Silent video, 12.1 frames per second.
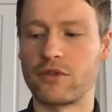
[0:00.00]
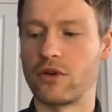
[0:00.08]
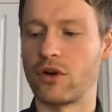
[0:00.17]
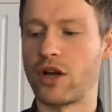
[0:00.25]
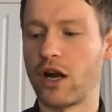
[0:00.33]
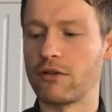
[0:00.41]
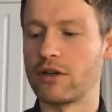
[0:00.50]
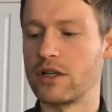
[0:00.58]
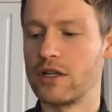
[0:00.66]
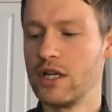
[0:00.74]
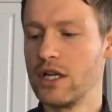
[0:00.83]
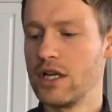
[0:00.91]
concurrent
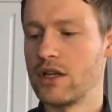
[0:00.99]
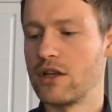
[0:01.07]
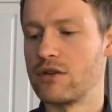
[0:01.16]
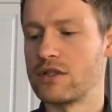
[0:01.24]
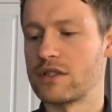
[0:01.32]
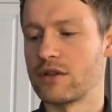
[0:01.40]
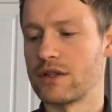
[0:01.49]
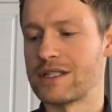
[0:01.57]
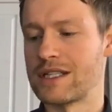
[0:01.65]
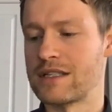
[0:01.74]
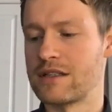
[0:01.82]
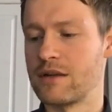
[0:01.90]
users on the
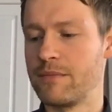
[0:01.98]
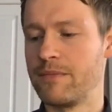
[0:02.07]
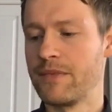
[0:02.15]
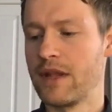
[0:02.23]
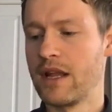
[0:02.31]
system.